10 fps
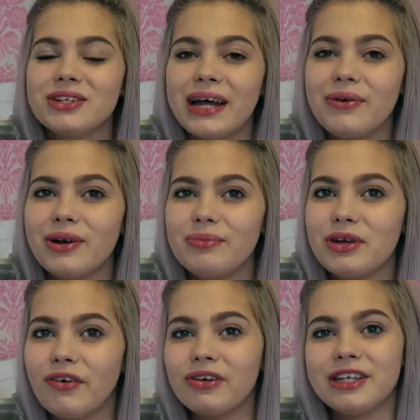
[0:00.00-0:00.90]
So now I'm going to
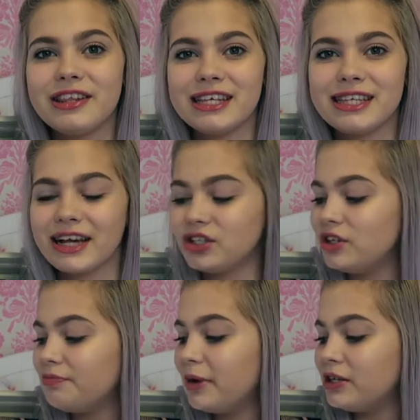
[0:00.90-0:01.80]
move on to this
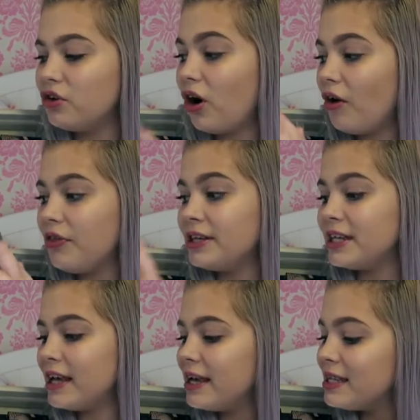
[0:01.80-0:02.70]
section of my drawer.
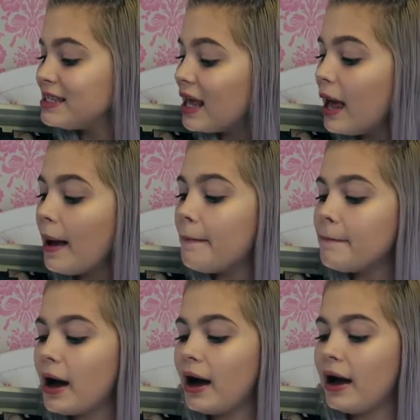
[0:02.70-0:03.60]
This is
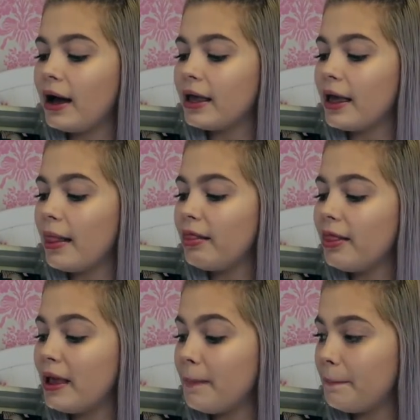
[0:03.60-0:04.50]
my
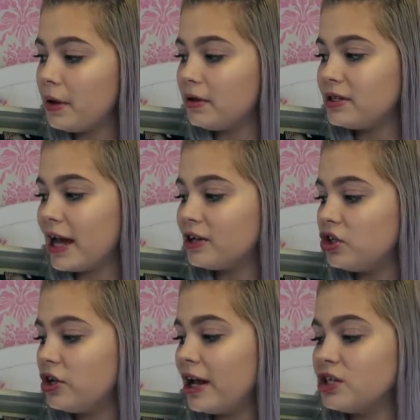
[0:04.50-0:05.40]
lip
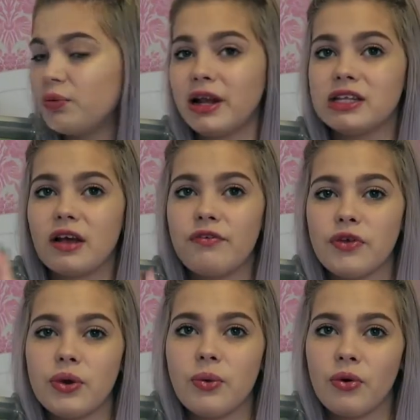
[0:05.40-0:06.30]
section, as well as a
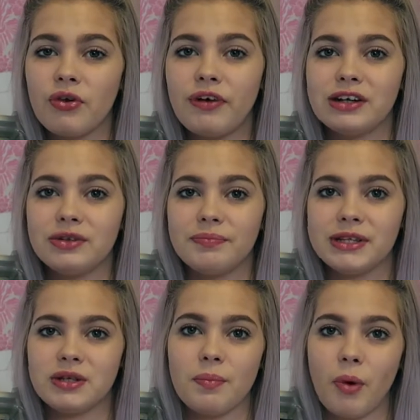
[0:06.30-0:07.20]
few other random
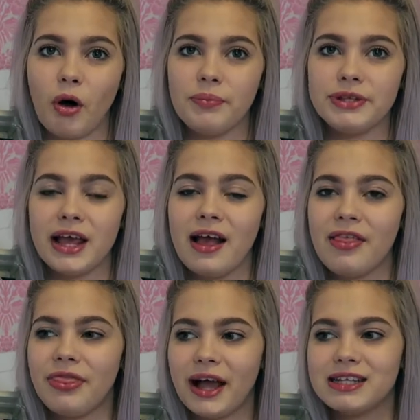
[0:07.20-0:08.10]
bits and bobs
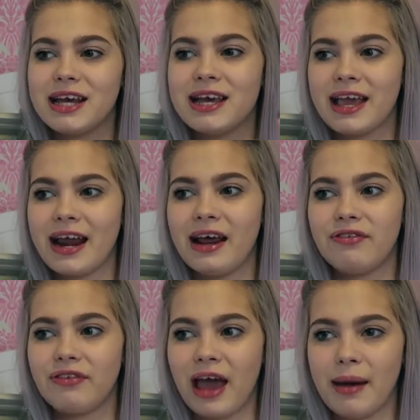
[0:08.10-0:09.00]
that again
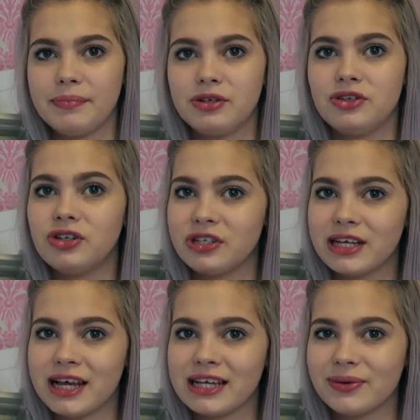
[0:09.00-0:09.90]
I've kept just
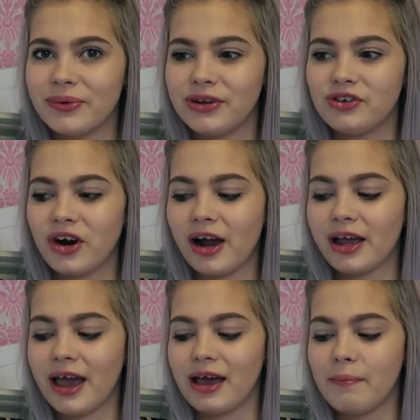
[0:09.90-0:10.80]
in case I want to try
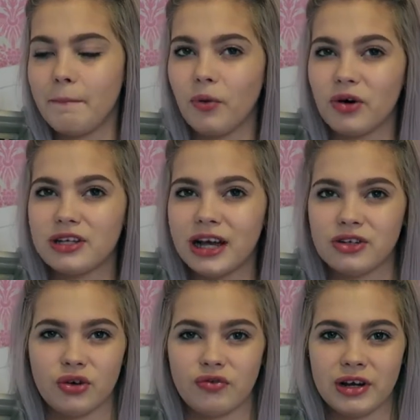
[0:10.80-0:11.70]
again, but I
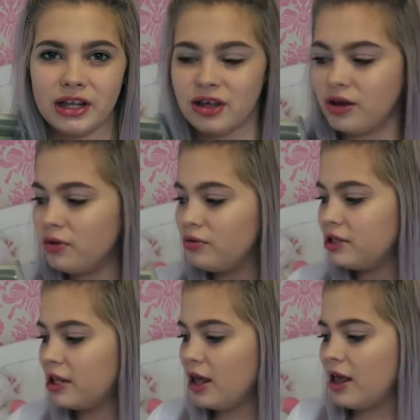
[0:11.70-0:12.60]
don't really use.